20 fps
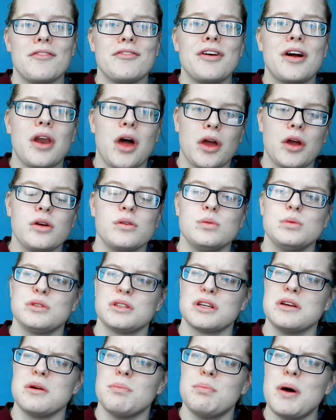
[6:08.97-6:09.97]
I felt like I was
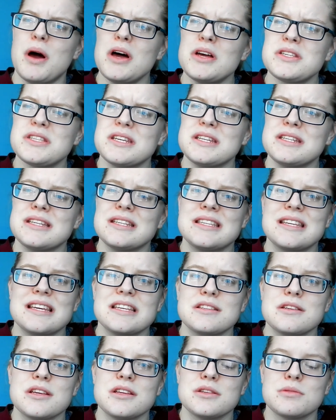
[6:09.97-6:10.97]
going to burst into
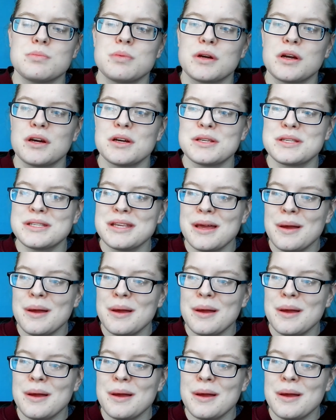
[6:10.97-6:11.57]
tears is because